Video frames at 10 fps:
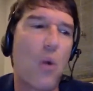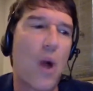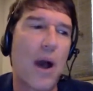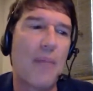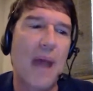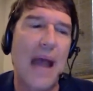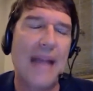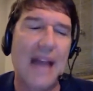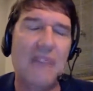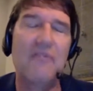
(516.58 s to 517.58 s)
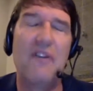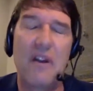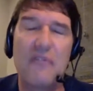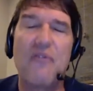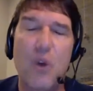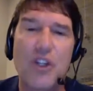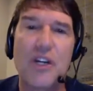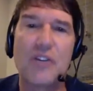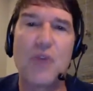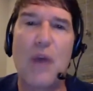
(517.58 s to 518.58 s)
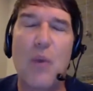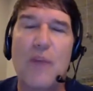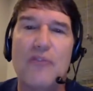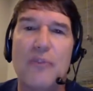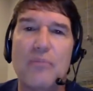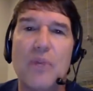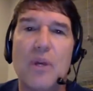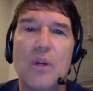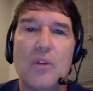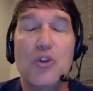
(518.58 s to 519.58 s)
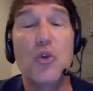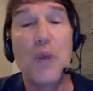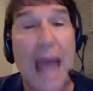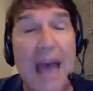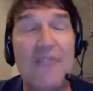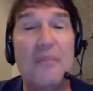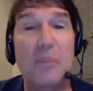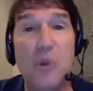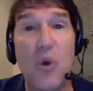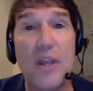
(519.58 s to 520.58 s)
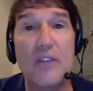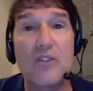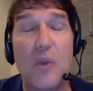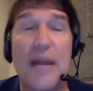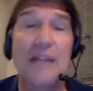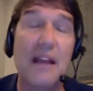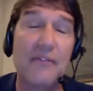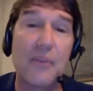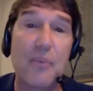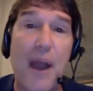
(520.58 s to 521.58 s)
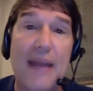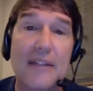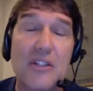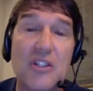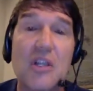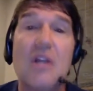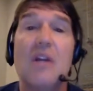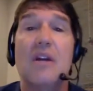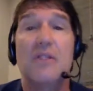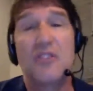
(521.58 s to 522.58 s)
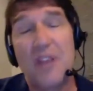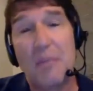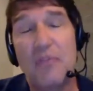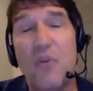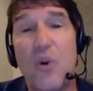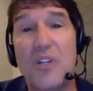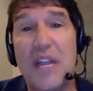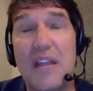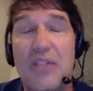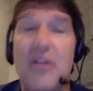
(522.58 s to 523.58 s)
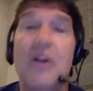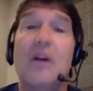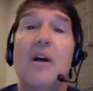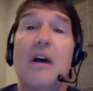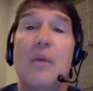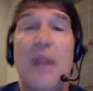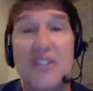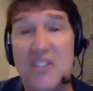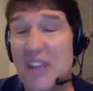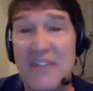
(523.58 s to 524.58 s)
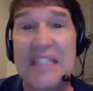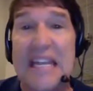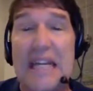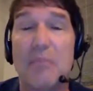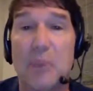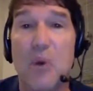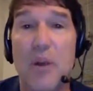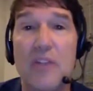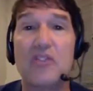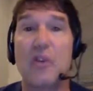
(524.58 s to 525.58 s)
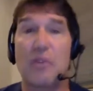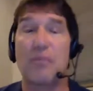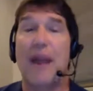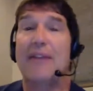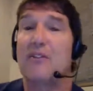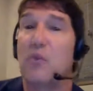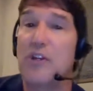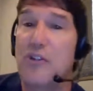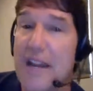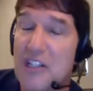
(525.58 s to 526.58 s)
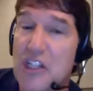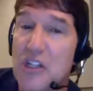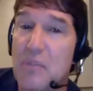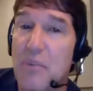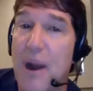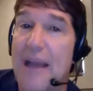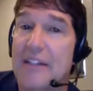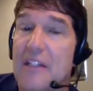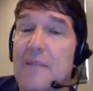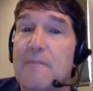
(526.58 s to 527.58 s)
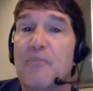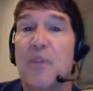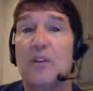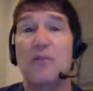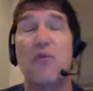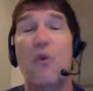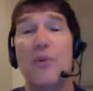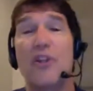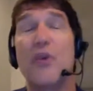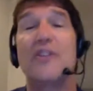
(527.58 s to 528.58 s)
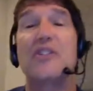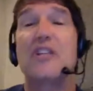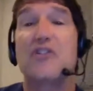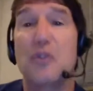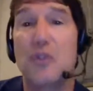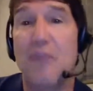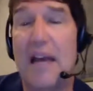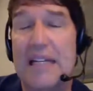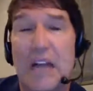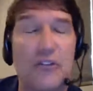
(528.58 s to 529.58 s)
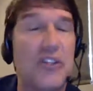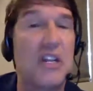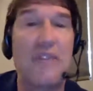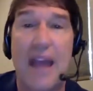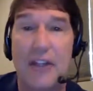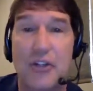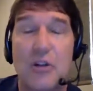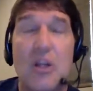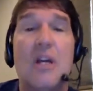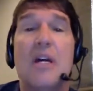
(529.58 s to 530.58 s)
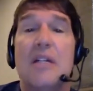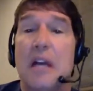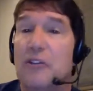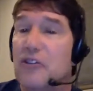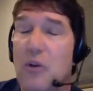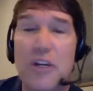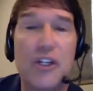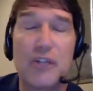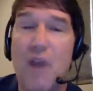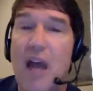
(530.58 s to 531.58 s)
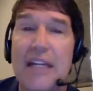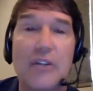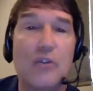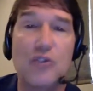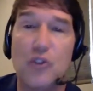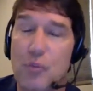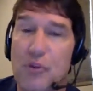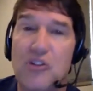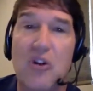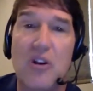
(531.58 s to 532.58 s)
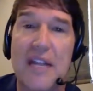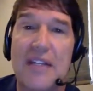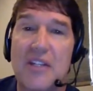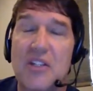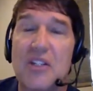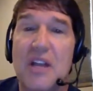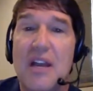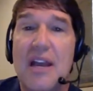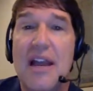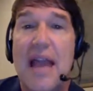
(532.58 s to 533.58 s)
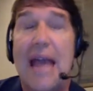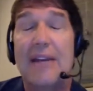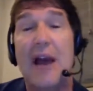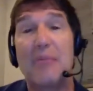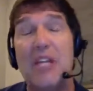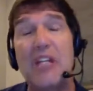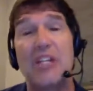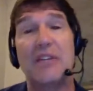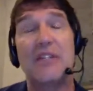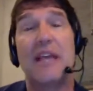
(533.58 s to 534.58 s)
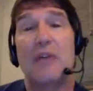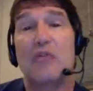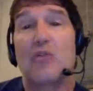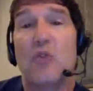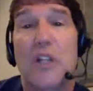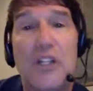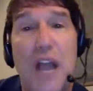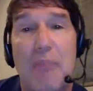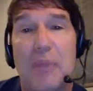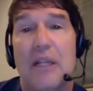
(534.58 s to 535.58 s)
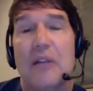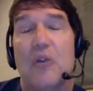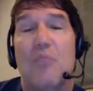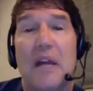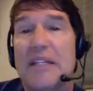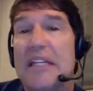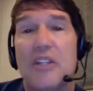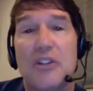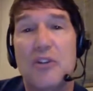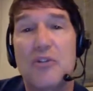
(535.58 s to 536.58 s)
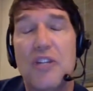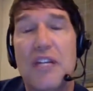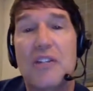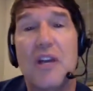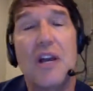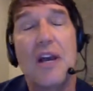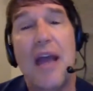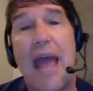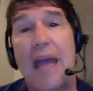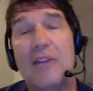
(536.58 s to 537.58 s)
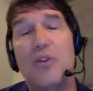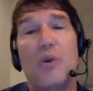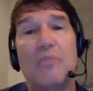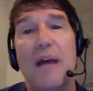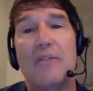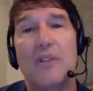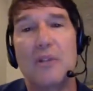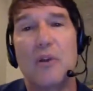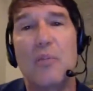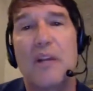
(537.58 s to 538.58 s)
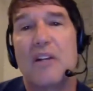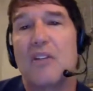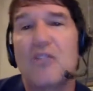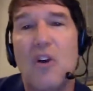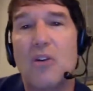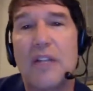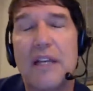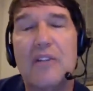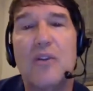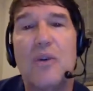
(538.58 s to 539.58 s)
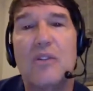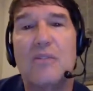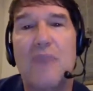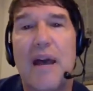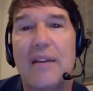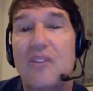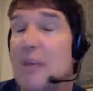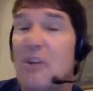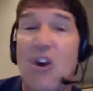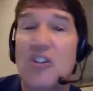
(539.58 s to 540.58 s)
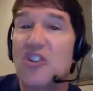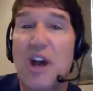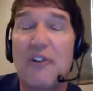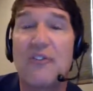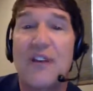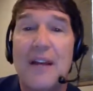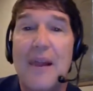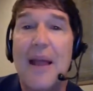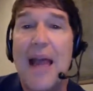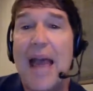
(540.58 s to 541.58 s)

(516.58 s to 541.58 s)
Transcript: So uh, I got very fortunate. So I went from two and a half employees to when I left the practice December 14th, we had 17 employees. So the practice, yeah. we transitioned the practice to former UNC student of mine, Dr. Steve Hatcher, Dr. Sonia Shirani, two superstar dentists. And now I'm teaching at the dental school at Chapel Hill on Mondays and Tuesdays and doing my so a little bit of consulting and doing my seminar stuff